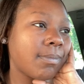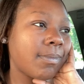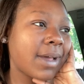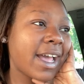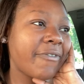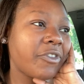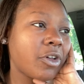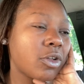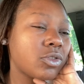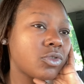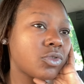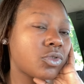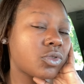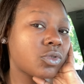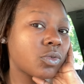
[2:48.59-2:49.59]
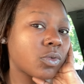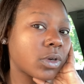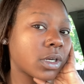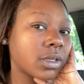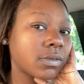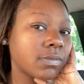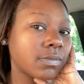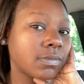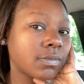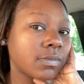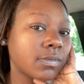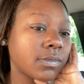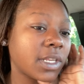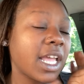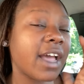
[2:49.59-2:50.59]
have to go to the
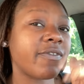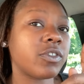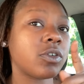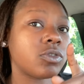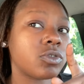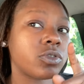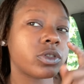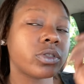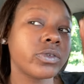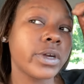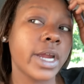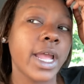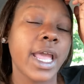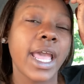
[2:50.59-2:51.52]
store.